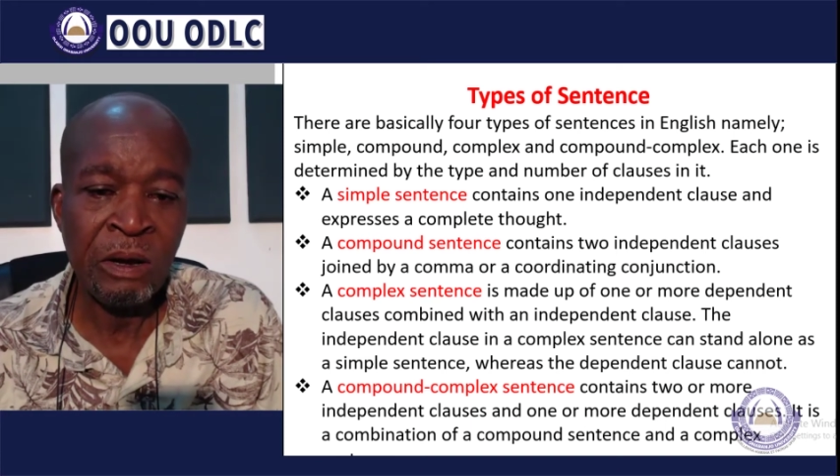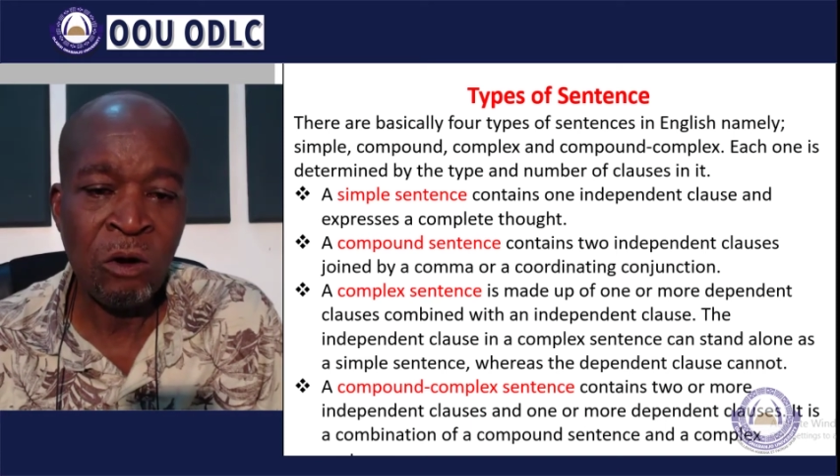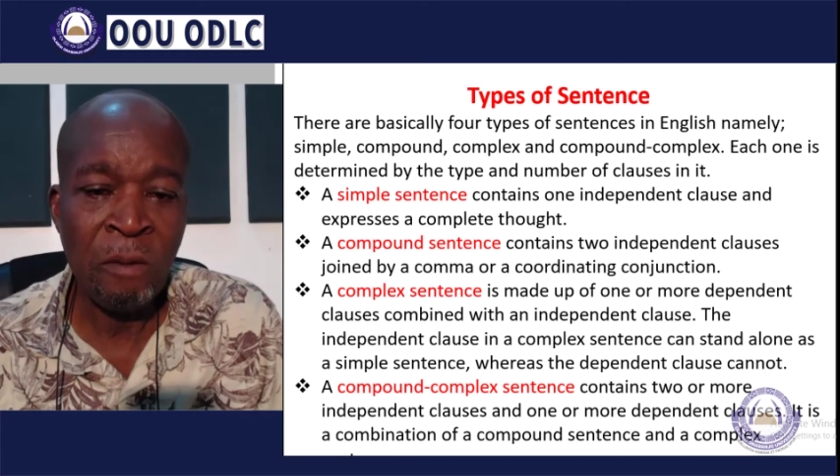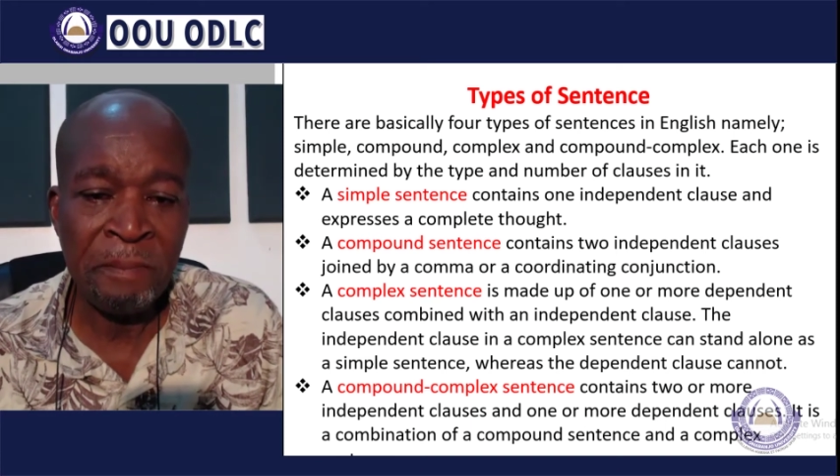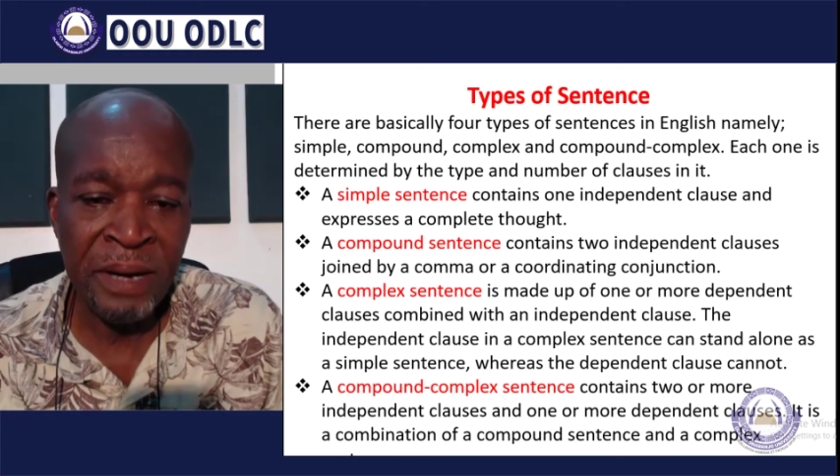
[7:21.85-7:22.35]

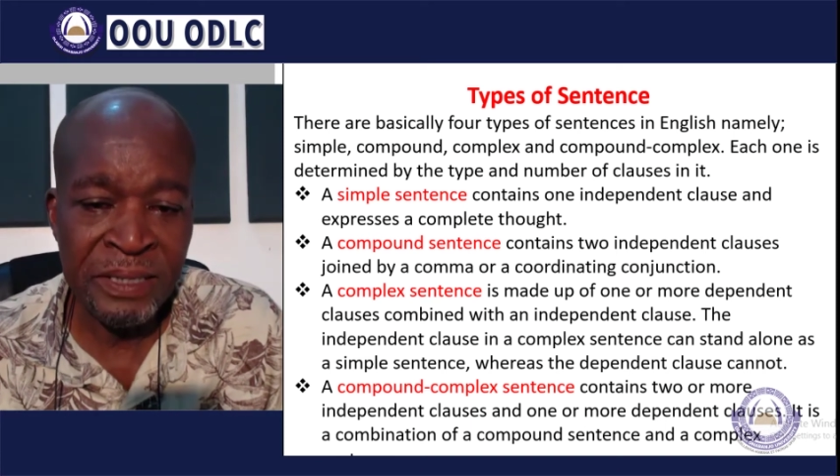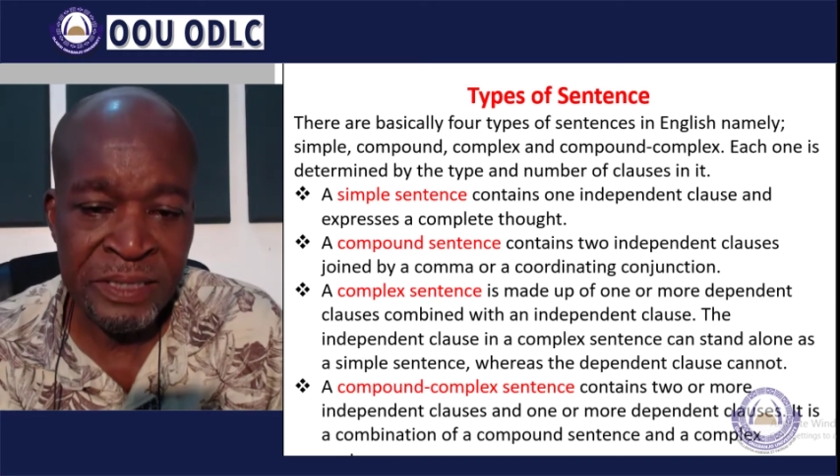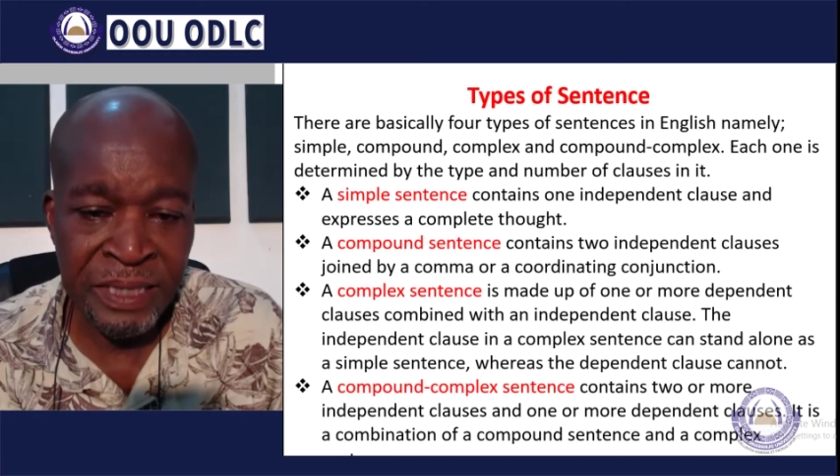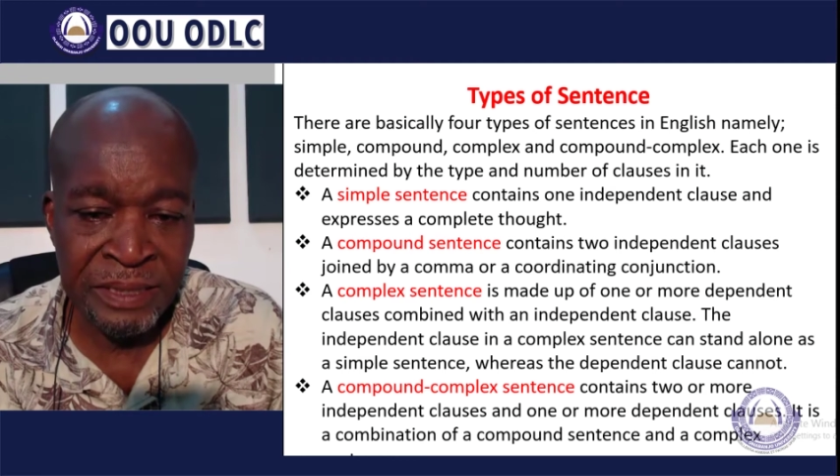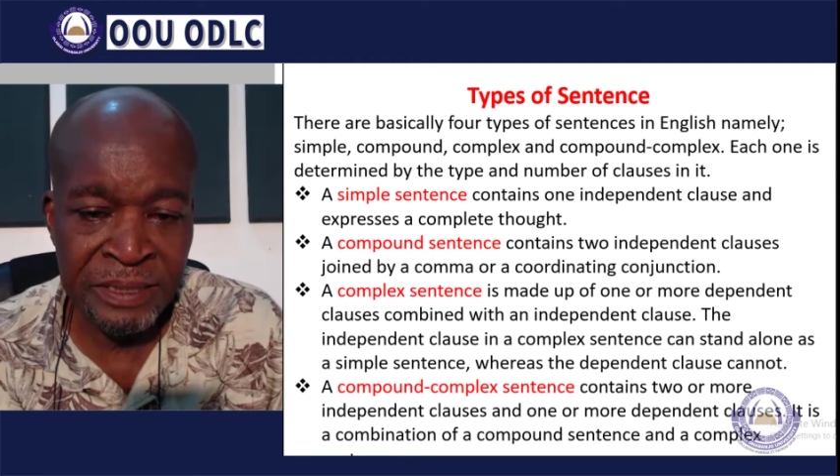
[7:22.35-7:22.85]
complex
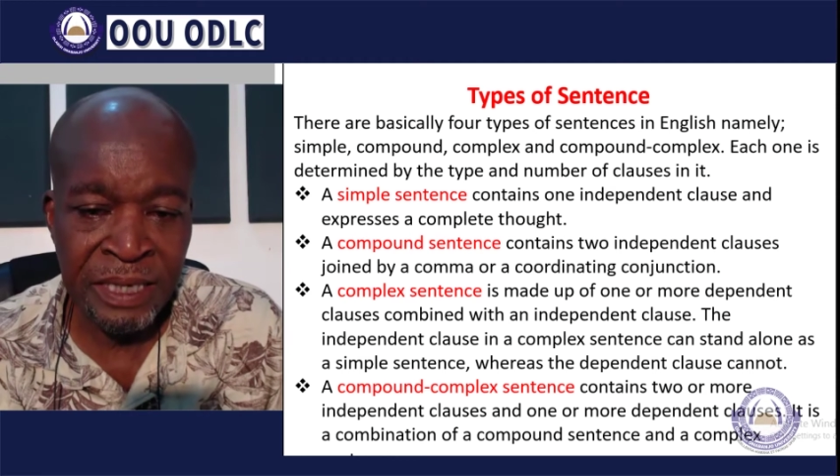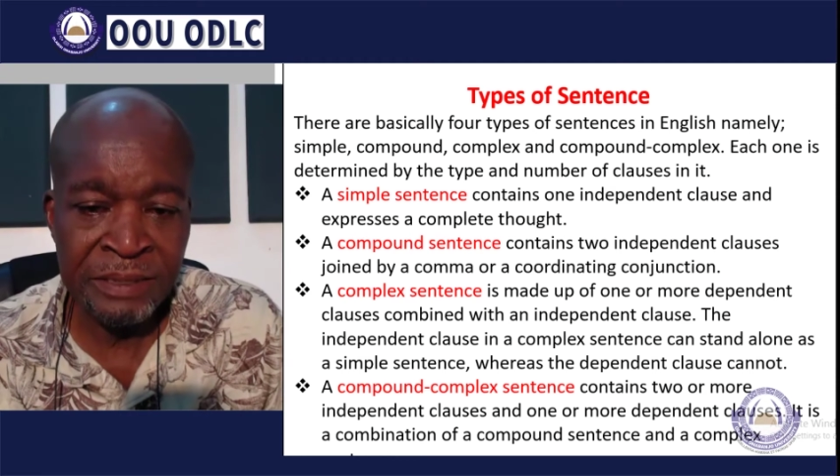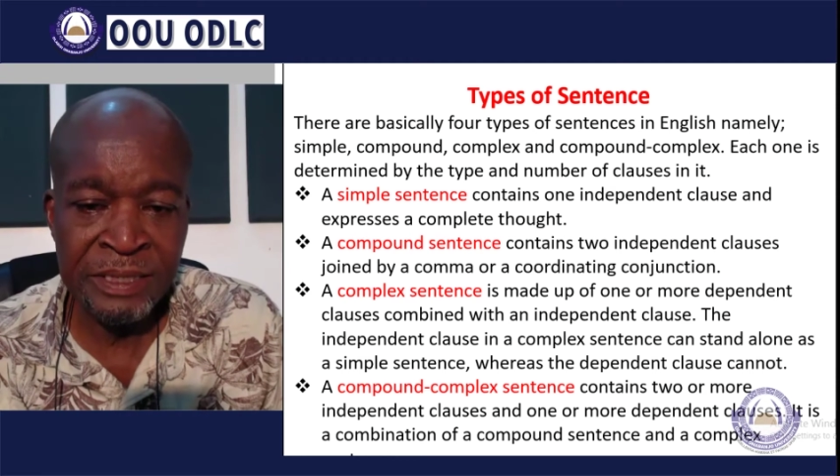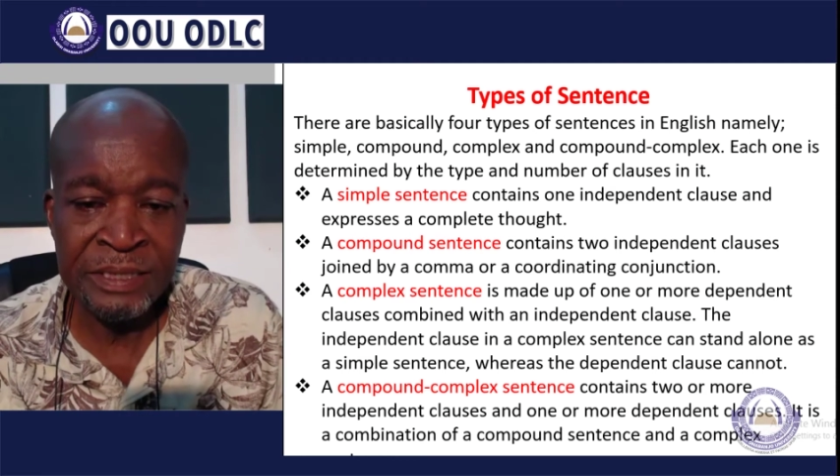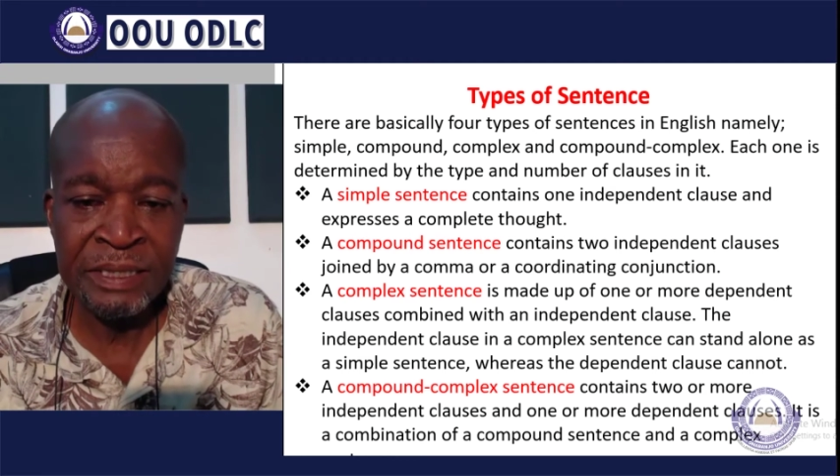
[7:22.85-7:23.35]

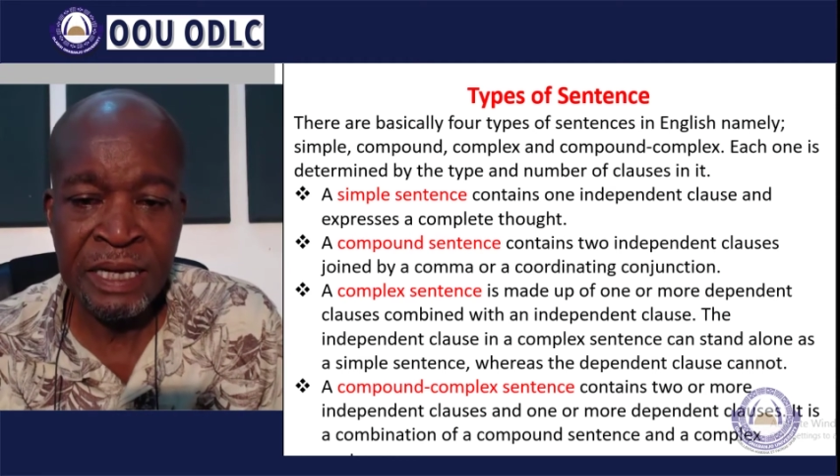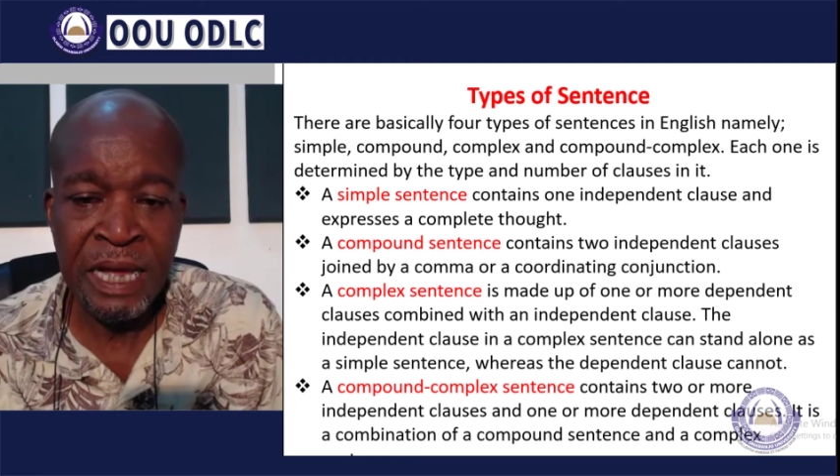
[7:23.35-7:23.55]
sentence,